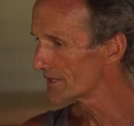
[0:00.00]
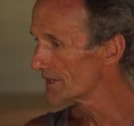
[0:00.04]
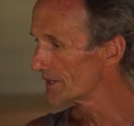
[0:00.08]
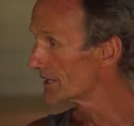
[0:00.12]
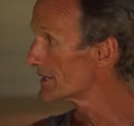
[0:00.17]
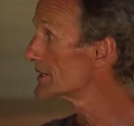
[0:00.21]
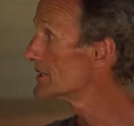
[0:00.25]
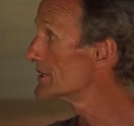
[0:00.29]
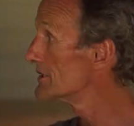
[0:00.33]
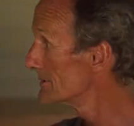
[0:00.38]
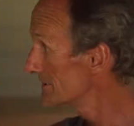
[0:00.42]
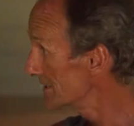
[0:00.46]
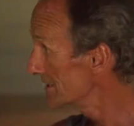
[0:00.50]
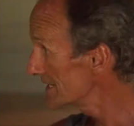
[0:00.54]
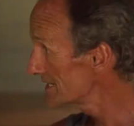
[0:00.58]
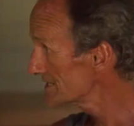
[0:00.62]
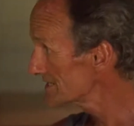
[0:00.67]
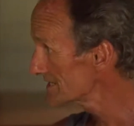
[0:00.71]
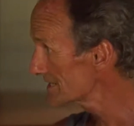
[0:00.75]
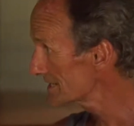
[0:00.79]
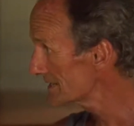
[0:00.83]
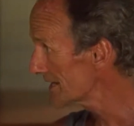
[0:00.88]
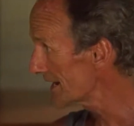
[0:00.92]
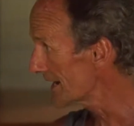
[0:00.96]
that are
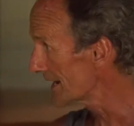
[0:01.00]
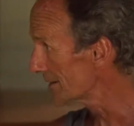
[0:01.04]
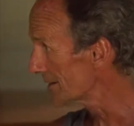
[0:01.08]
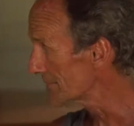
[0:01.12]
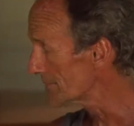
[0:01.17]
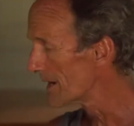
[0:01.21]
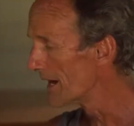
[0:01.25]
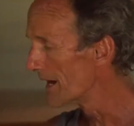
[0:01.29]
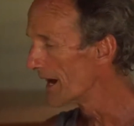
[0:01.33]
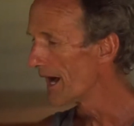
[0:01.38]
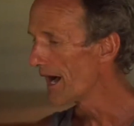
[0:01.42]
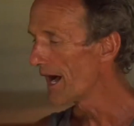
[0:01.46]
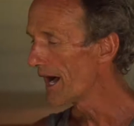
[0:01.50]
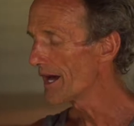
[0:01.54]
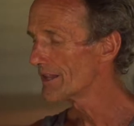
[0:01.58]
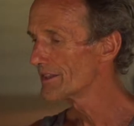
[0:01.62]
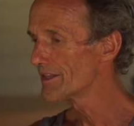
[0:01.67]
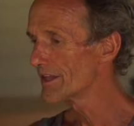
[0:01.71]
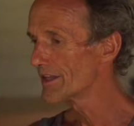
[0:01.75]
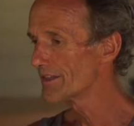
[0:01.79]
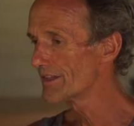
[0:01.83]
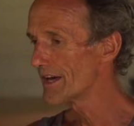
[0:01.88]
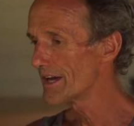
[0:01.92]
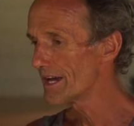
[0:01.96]
unique to them
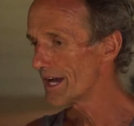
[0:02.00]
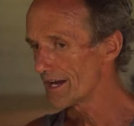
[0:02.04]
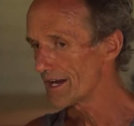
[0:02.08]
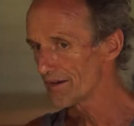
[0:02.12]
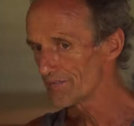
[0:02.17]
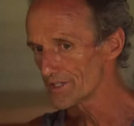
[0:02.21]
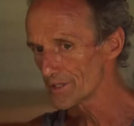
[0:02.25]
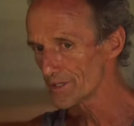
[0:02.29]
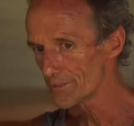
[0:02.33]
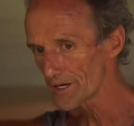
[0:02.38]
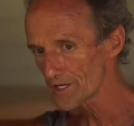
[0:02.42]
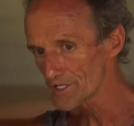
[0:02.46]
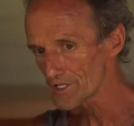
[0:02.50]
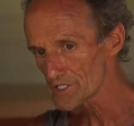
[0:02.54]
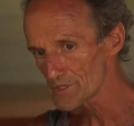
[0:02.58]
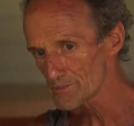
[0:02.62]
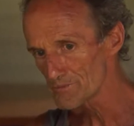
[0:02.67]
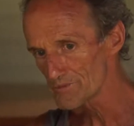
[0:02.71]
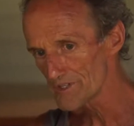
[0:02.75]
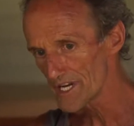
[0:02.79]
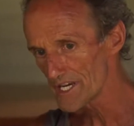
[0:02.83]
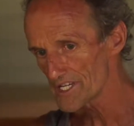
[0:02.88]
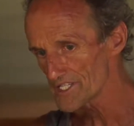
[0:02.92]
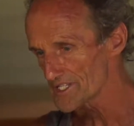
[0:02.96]
and that they have to
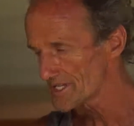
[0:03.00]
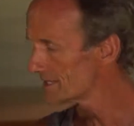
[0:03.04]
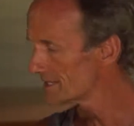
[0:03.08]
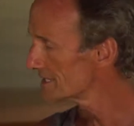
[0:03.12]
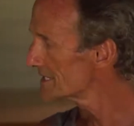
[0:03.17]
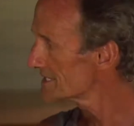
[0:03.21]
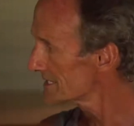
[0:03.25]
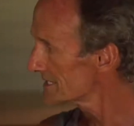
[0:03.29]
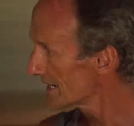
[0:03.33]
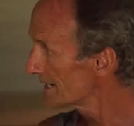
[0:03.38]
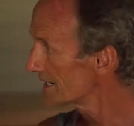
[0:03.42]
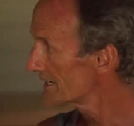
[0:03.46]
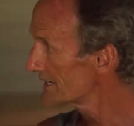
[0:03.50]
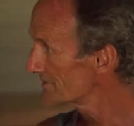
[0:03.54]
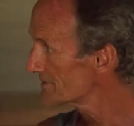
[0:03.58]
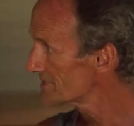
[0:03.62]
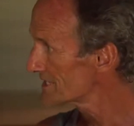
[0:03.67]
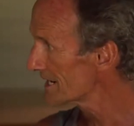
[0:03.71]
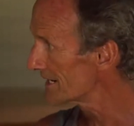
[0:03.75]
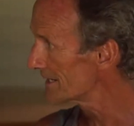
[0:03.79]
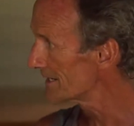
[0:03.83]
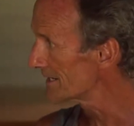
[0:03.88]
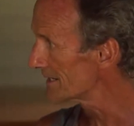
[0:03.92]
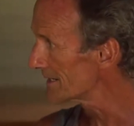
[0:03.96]
express in this
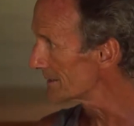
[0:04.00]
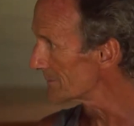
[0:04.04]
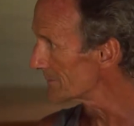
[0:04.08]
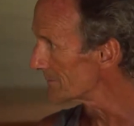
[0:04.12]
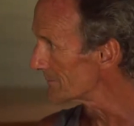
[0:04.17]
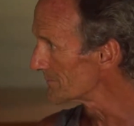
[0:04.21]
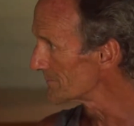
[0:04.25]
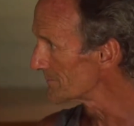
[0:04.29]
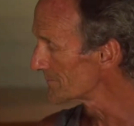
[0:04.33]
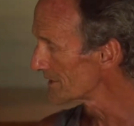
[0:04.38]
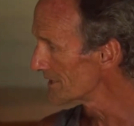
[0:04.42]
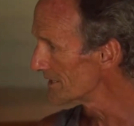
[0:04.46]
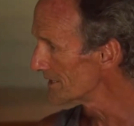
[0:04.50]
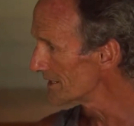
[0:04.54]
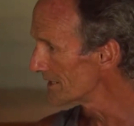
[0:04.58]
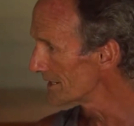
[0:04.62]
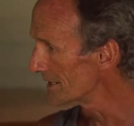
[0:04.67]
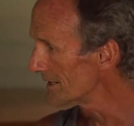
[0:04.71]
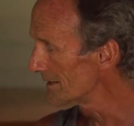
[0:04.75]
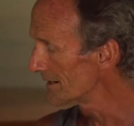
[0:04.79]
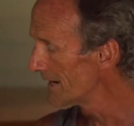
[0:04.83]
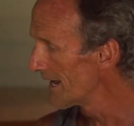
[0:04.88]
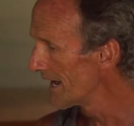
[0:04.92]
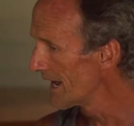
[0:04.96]
lifetime, you
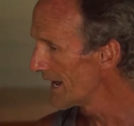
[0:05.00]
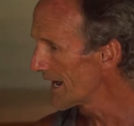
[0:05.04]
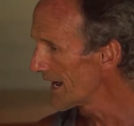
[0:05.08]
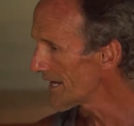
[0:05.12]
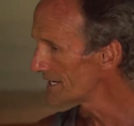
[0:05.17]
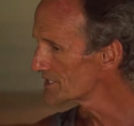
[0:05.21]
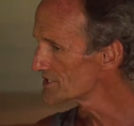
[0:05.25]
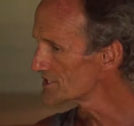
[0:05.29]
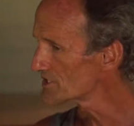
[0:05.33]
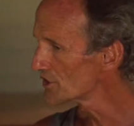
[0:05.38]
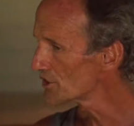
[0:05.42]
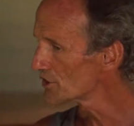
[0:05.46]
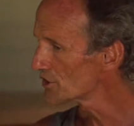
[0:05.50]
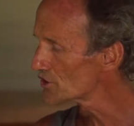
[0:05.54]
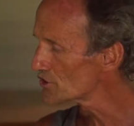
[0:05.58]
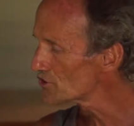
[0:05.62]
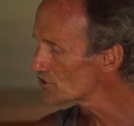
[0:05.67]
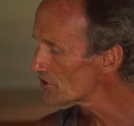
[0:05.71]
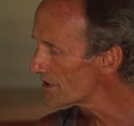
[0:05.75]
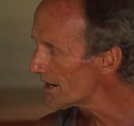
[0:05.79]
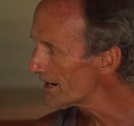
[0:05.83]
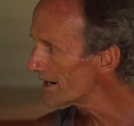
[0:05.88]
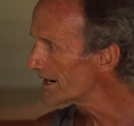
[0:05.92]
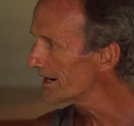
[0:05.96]
know. And it's a
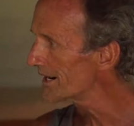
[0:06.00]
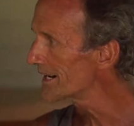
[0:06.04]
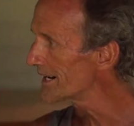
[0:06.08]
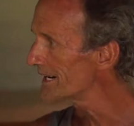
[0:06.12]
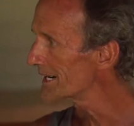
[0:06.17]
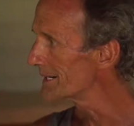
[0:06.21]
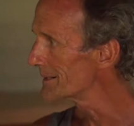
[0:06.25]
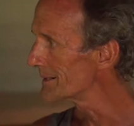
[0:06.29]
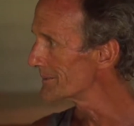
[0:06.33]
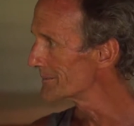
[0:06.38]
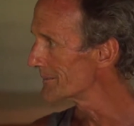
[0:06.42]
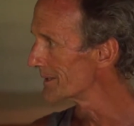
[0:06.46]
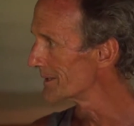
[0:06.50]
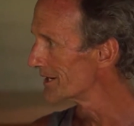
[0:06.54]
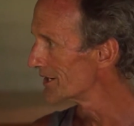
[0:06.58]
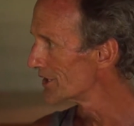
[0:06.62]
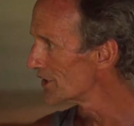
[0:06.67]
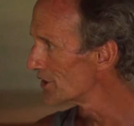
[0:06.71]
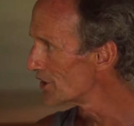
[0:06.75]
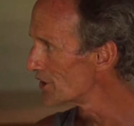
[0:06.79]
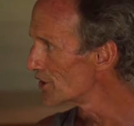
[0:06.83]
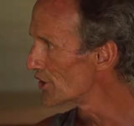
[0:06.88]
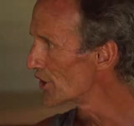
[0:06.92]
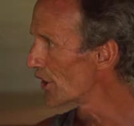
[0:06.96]
crime
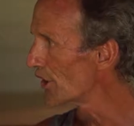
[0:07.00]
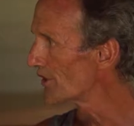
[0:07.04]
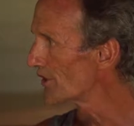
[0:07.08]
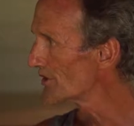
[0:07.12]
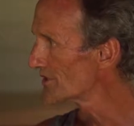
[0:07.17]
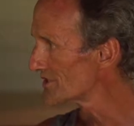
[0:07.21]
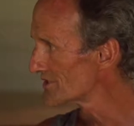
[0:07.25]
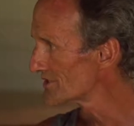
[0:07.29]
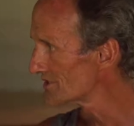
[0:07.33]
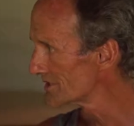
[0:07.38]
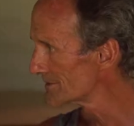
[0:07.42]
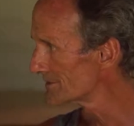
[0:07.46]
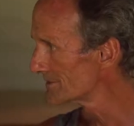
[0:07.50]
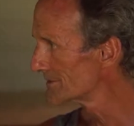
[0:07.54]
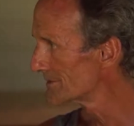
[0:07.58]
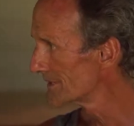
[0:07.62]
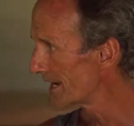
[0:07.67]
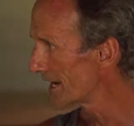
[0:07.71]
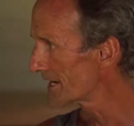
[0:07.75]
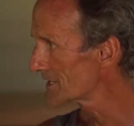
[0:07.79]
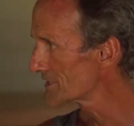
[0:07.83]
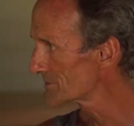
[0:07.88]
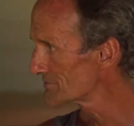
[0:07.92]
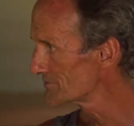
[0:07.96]
not to
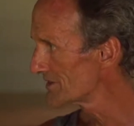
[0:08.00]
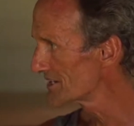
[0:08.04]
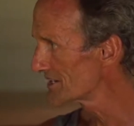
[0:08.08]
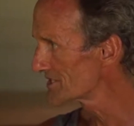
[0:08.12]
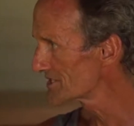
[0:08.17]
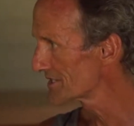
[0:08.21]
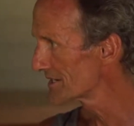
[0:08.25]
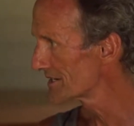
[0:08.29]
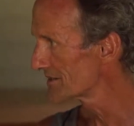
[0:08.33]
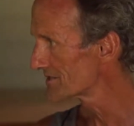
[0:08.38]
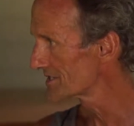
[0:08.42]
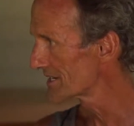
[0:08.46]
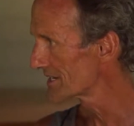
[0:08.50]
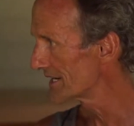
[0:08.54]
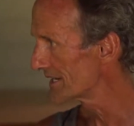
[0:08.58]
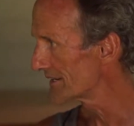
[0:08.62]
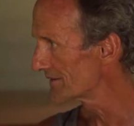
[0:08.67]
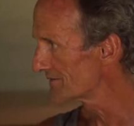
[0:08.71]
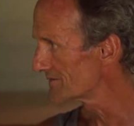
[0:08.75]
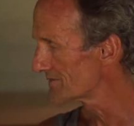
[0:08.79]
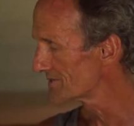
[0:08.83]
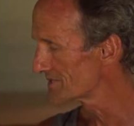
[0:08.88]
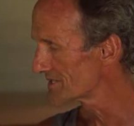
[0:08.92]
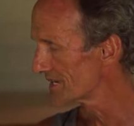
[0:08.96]
express those
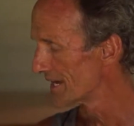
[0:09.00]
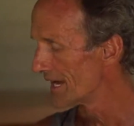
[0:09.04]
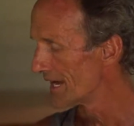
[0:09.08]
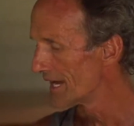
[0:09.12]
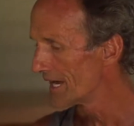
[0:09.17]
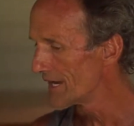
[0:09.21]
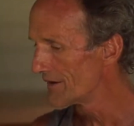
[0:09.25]
gifts.